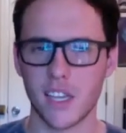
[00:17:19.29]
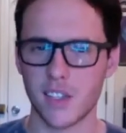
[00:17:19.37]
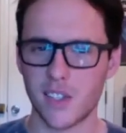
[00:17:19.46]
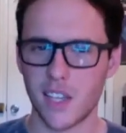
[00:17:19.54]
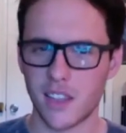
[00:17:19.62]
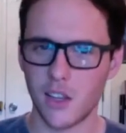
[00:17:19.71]

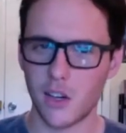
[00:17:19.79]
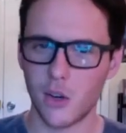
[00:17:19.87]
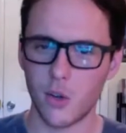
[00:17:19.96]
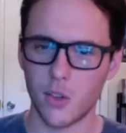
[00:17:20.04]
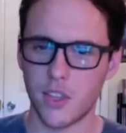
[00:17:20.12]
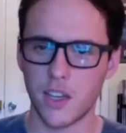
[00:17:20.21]
like I said,
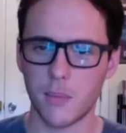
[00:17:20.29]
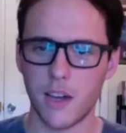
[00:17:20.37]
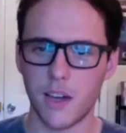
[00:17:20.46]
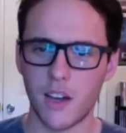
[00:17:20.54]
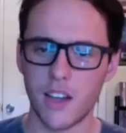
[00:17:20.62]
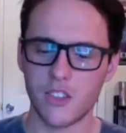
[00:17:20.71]
the whole thing
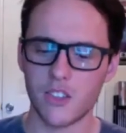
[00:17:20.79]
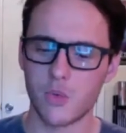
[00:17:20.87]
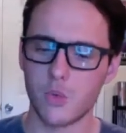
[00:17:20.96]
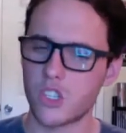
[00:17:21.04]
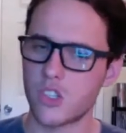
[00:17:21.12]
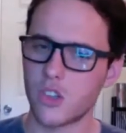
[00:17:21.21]
about I
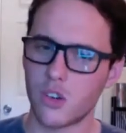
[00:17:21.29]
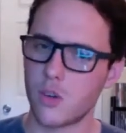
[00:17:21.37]
just wish